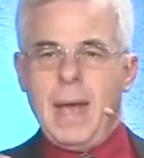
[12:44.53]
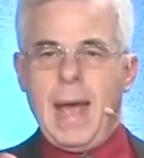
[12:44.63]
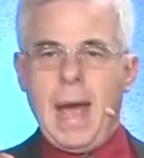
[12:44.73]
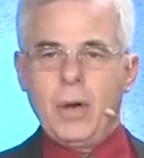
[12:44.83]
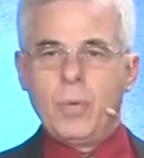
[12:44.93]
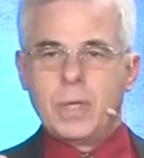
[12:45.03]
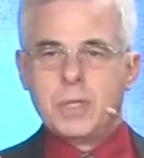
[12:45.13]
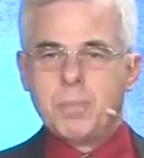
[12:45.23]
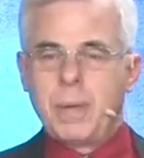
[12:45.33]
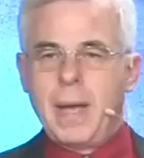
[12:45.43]
how to
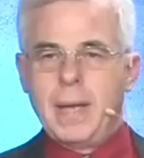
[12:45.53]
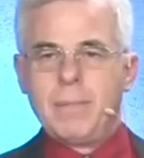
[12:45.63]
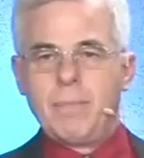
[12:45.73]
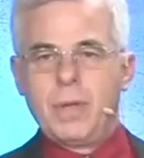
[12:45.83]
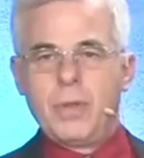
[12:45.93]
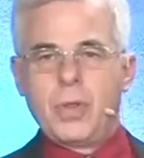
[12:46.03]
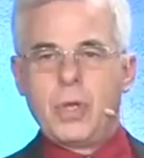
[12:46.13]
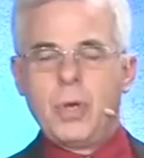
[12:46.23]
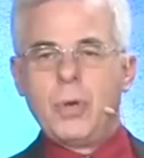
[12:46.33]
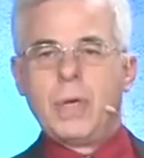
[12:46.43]
explain the
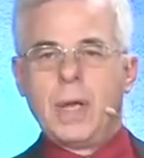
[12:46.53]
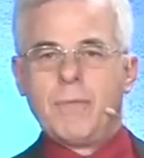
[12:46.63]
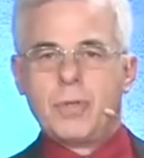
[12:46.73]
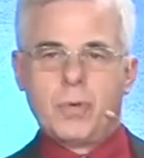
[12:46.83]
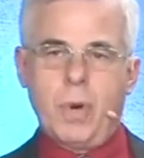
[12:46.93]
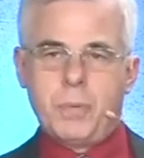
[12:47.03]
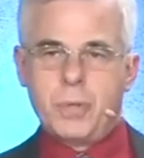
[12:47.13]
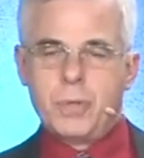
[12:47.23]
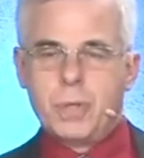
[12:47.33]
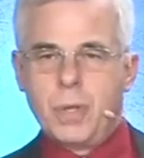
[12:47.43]
unity of the Scriptures.